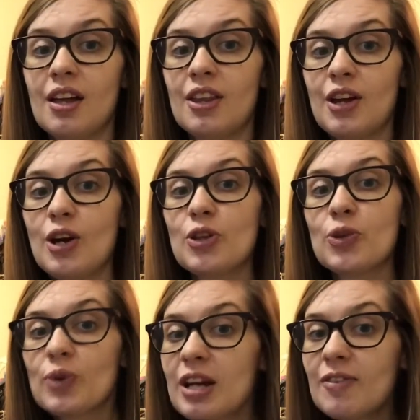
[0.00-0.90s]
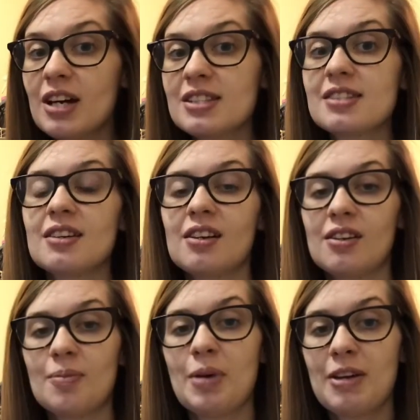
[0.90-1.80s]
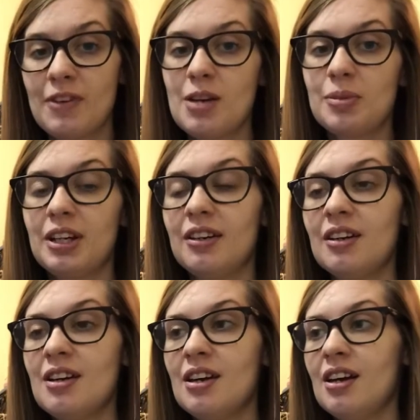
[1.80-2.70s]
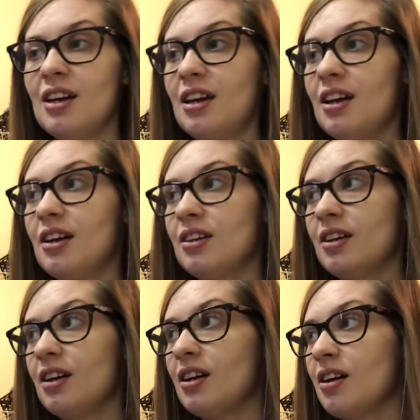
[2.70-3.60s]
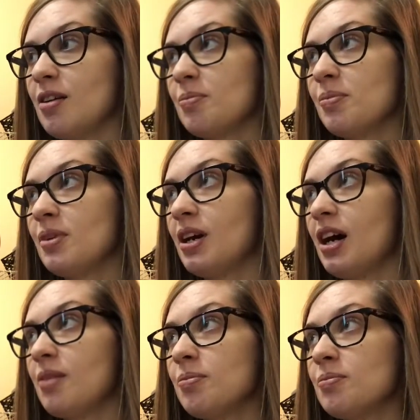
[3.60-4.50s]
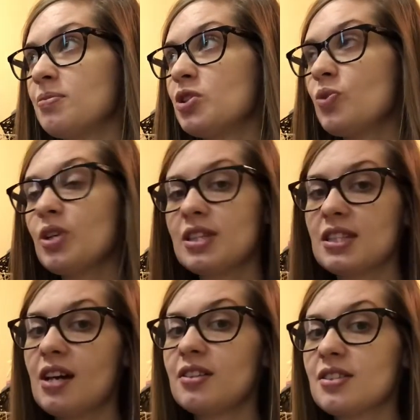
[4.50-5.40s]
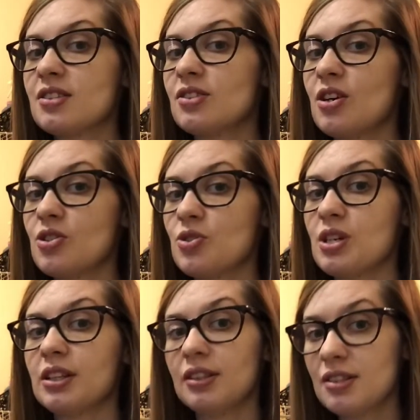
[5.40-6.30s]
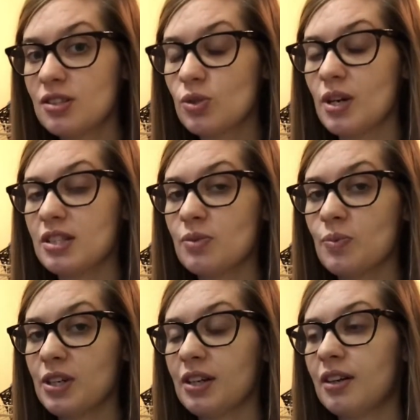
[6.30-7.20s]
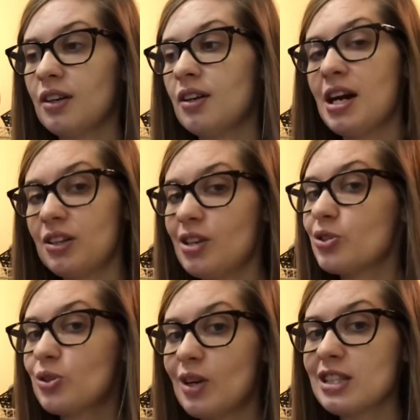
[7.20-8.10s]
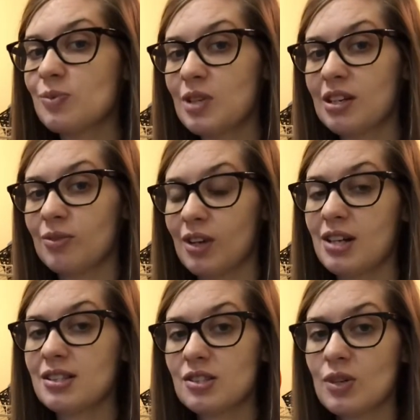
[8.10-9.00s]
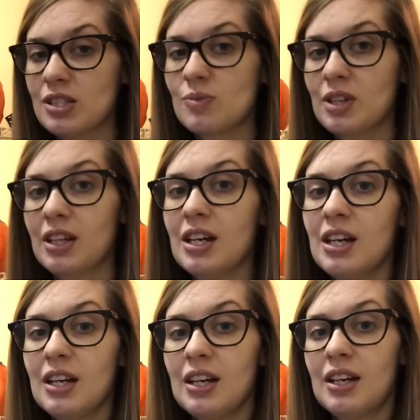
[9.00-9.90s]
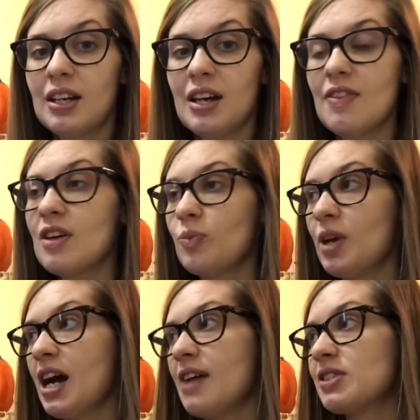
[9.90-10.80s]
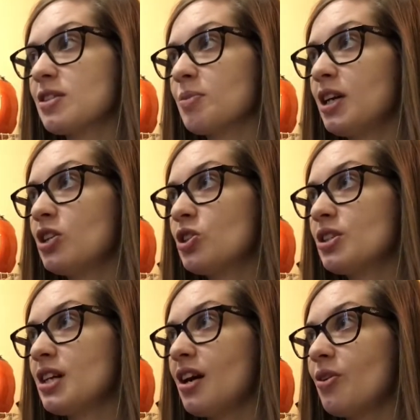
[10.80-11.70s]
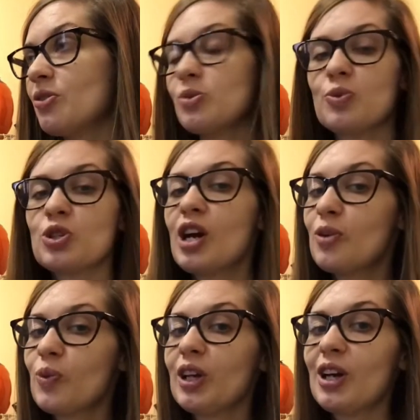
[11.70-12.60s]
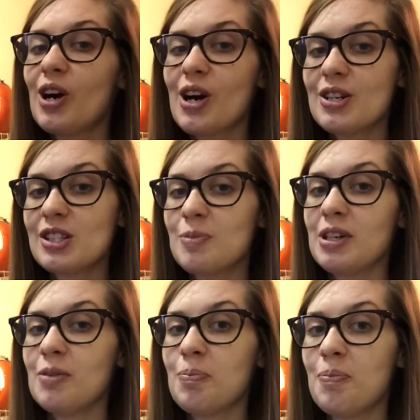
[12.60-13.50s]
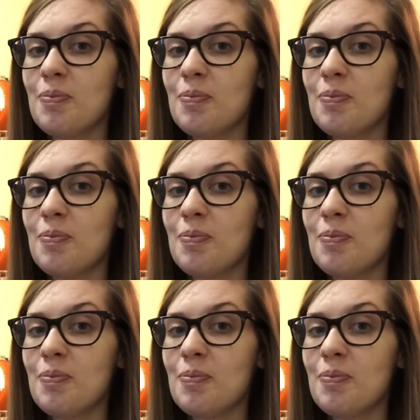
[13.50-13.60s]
There are 3 of us in my family, and I'm doing Silas's laundry at least twice a week. My laundry twice a week and Ryan's twice a week. And then we have some kitchen towels. We're trying really hard to